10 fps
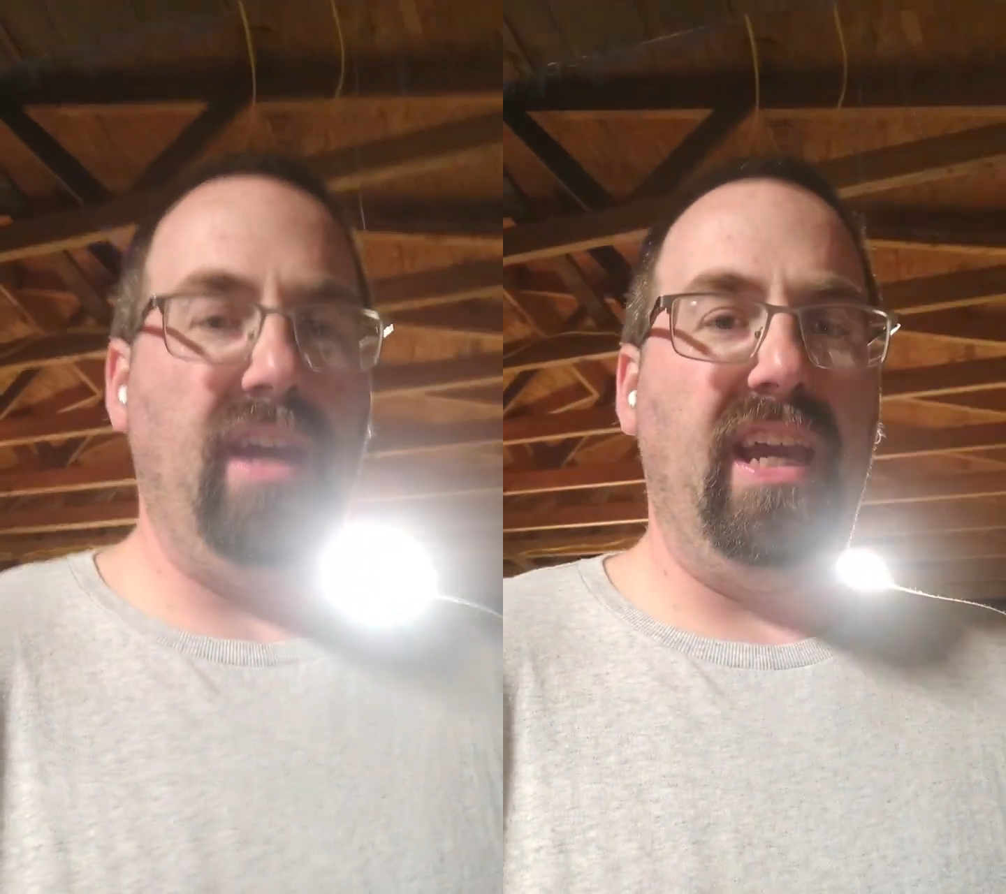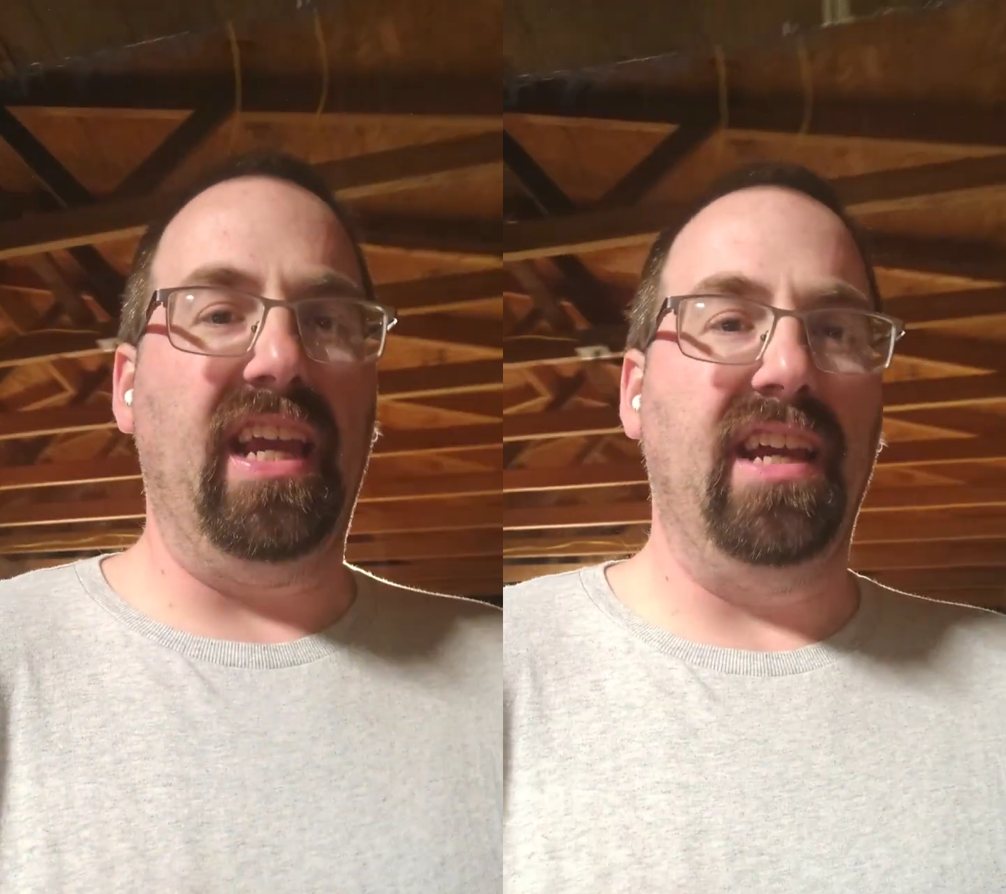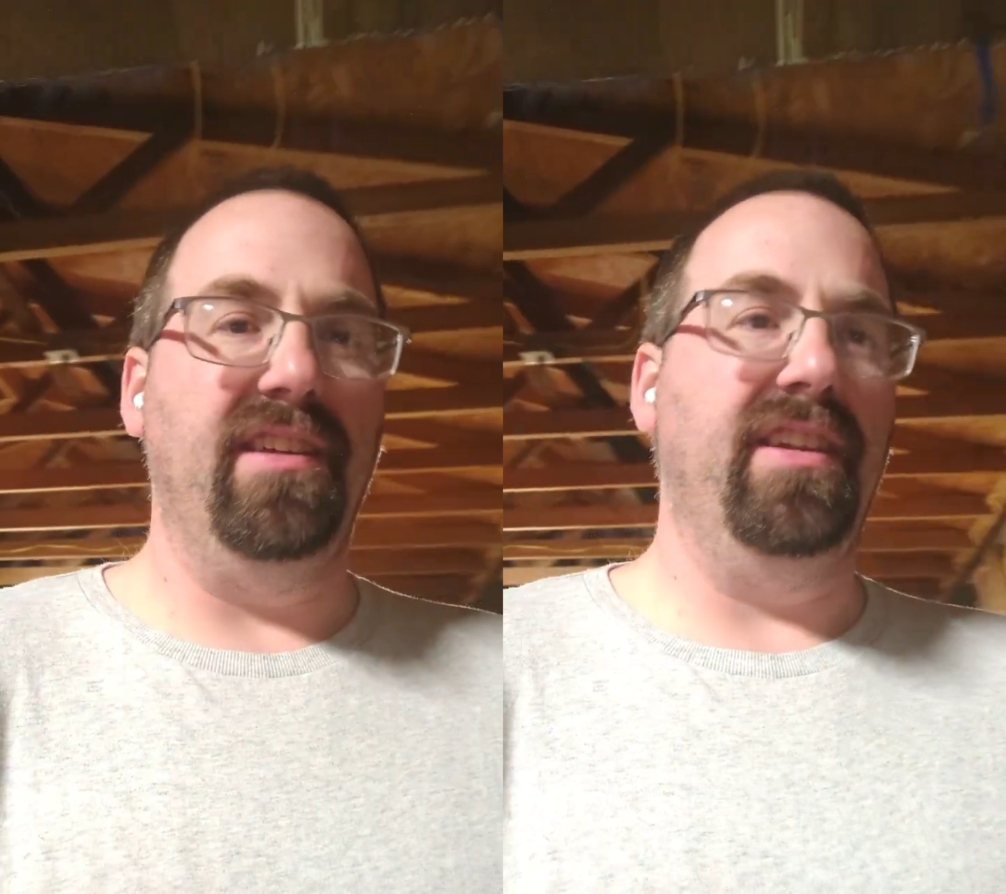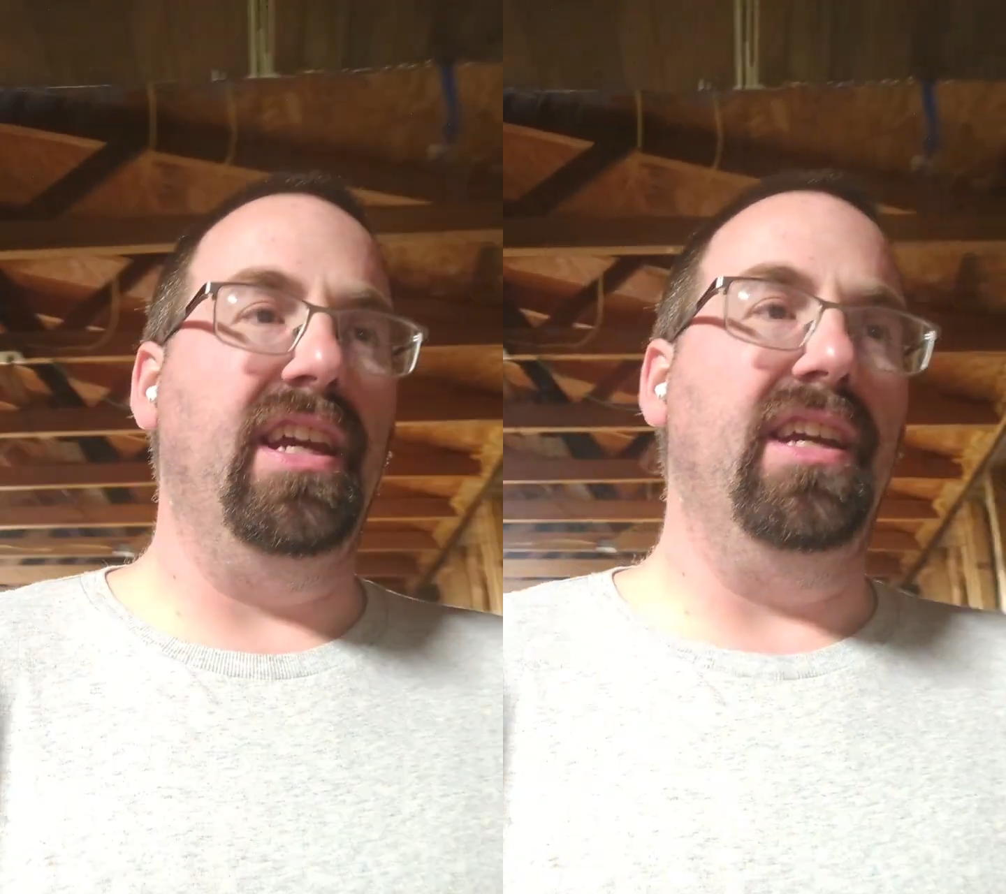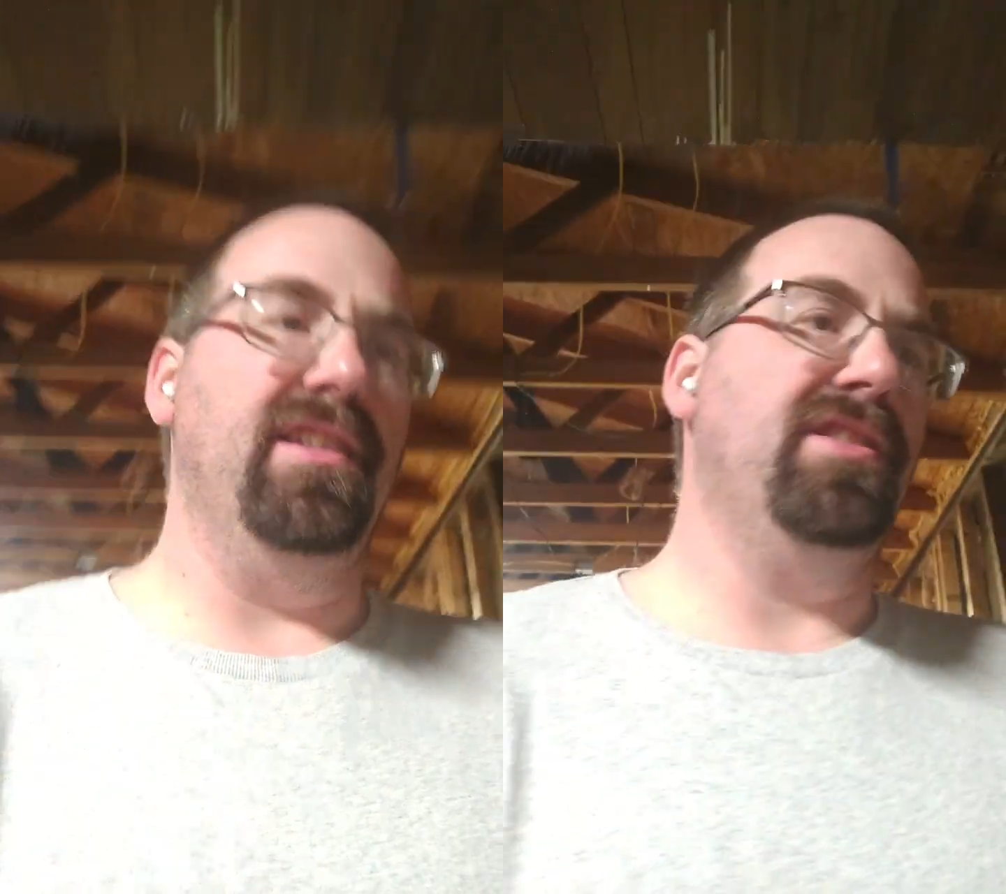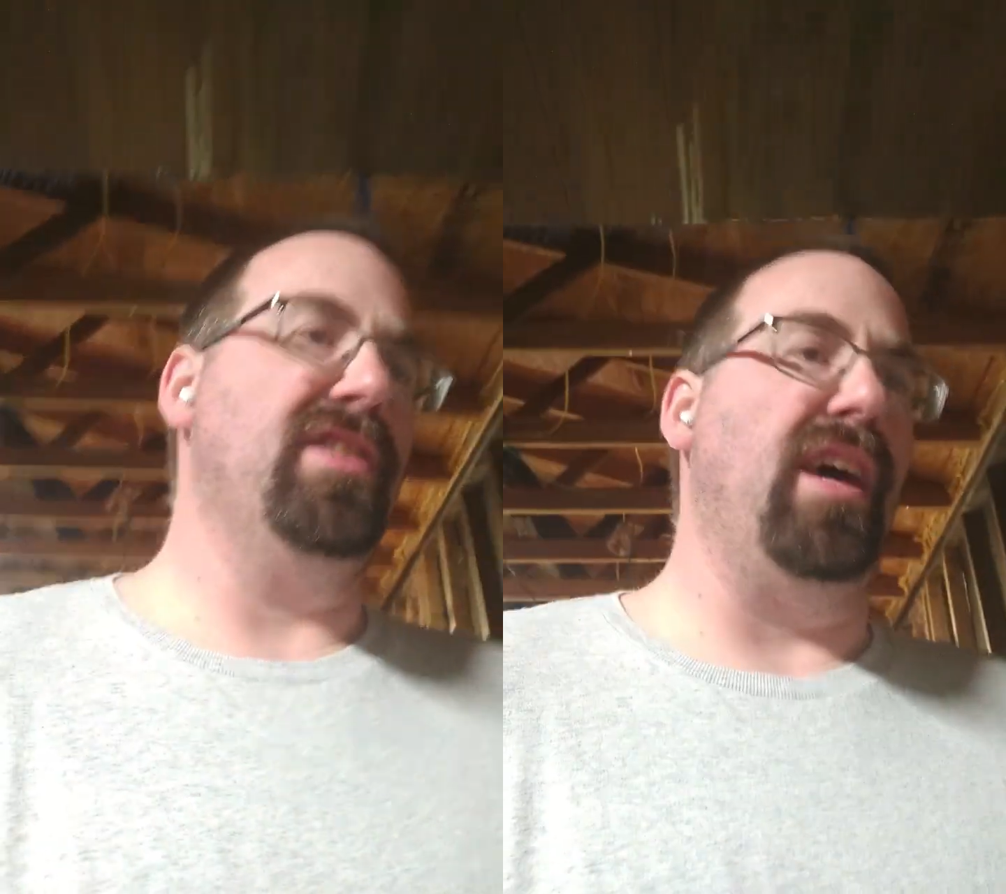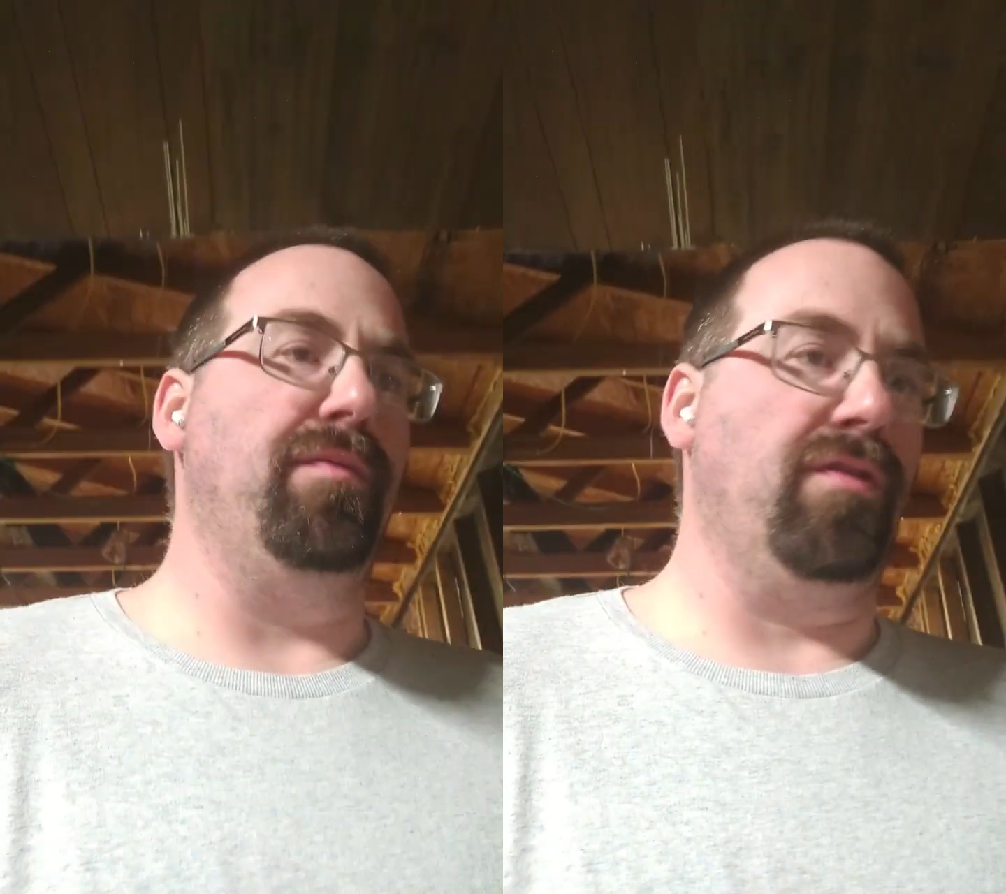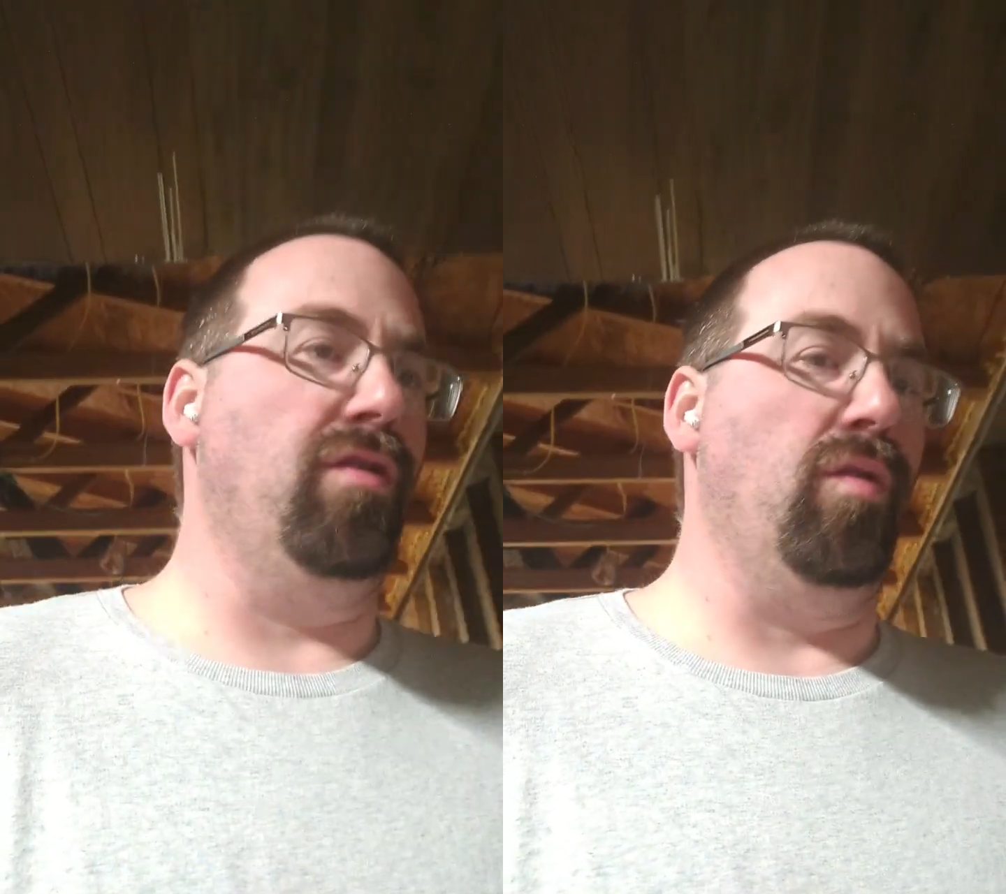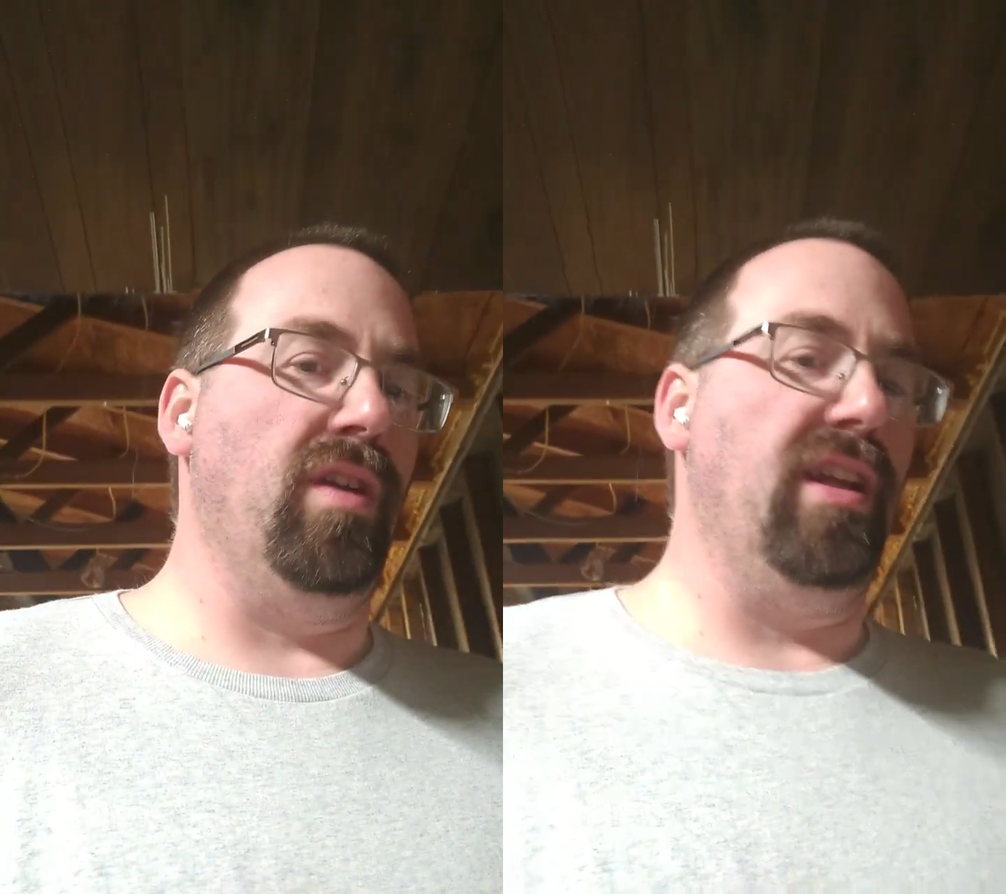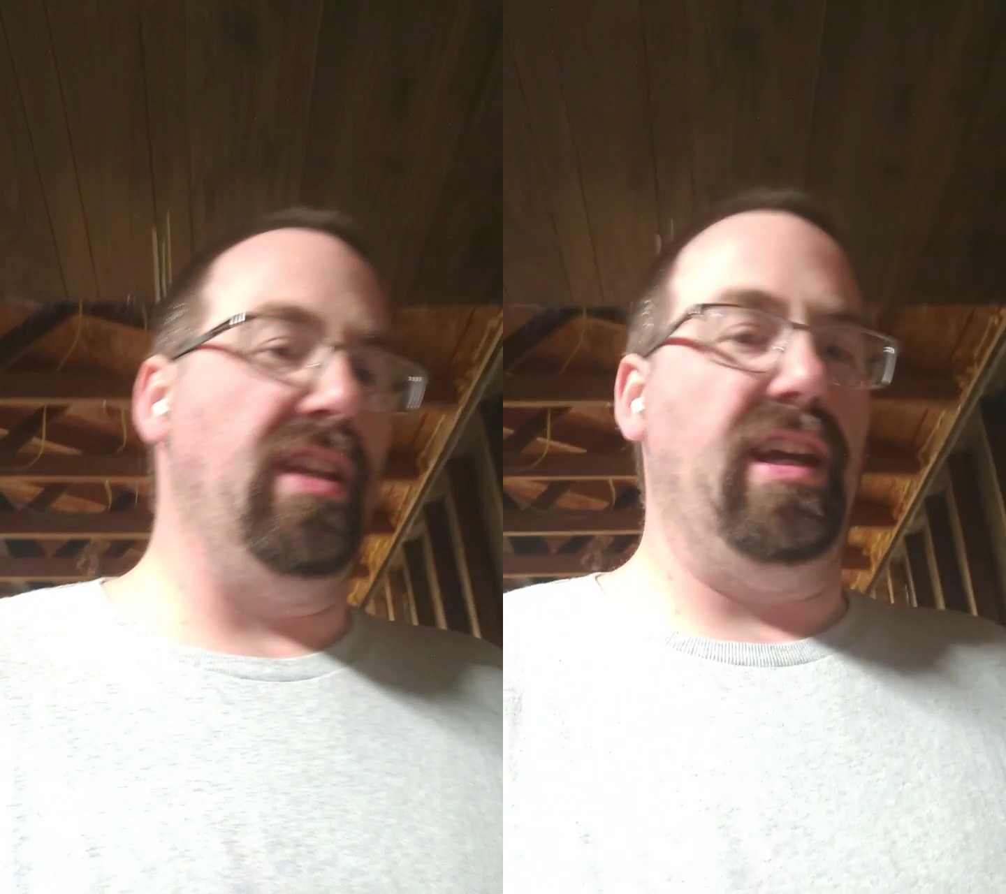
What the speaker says: and it stopped recording,